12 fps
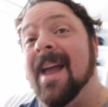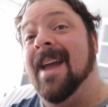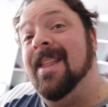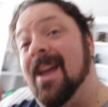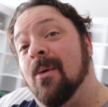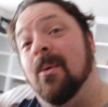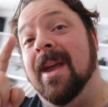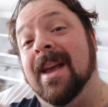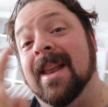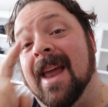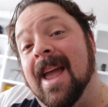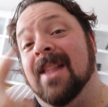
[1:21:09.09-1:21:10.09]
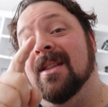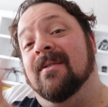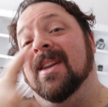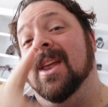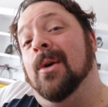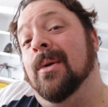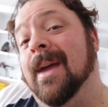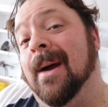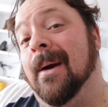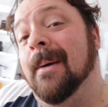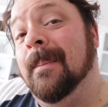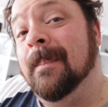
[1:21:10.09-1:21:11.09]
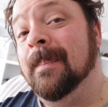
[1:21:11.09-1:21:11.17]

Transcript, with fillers: and then we can end the video there.